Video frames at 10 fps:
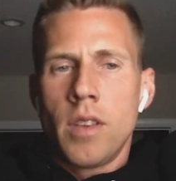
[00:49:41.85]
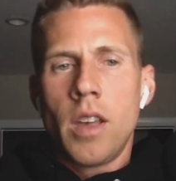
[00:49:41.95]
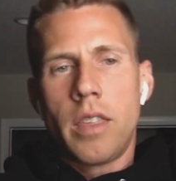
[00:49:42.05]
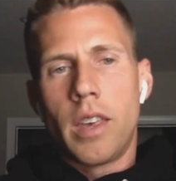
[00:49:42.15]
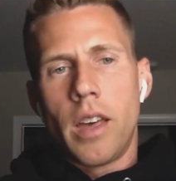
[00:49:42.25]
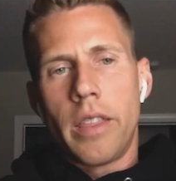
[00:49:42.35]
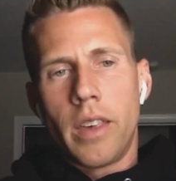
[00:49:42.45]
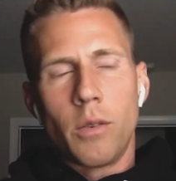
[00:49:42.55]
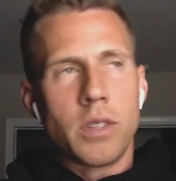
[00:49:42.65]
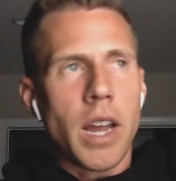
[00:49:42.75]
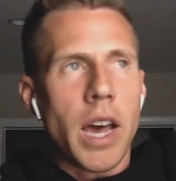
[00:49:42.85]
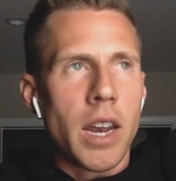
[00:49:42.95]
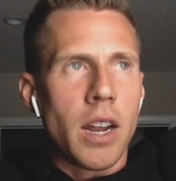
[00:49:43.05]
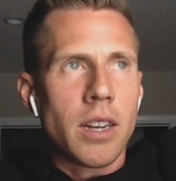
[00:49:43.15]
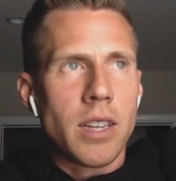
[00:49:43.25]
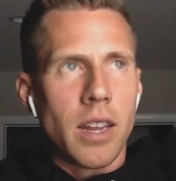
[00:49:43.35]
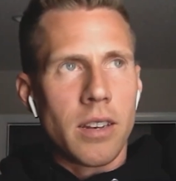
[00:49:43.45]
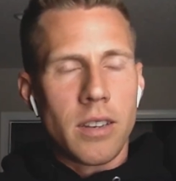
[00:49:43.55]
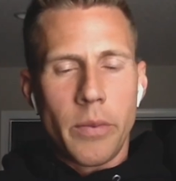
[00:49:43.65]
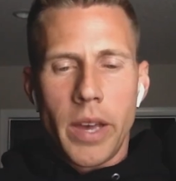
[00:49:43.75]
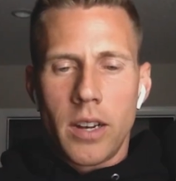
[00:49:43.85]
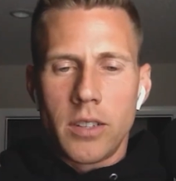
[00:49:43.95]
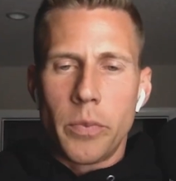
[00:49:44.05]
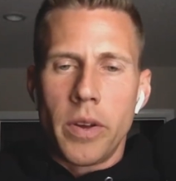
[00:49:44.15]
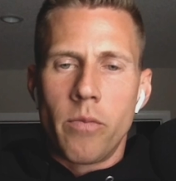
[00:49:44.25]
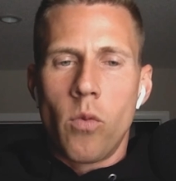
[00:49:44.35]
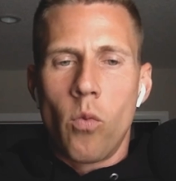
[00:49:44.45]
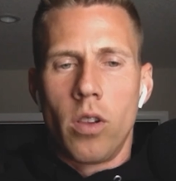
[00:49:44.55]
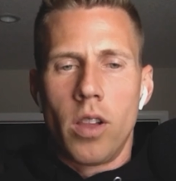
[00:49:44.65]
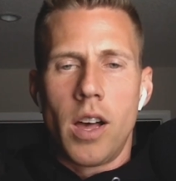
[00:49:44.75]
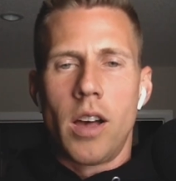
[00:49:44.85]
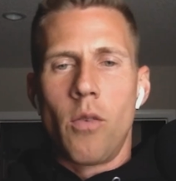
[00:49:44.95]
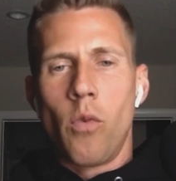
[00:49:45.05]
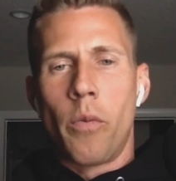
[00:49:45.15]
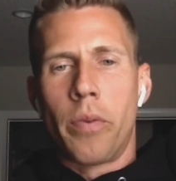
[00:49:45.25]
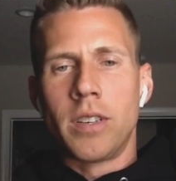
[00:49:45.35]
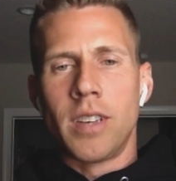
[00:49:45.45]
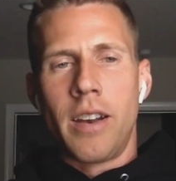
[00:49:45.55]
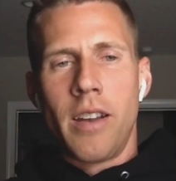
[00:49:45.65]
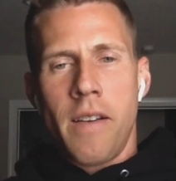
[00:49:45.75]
think it was a 9 out of 10, to be honest, but we'll press on.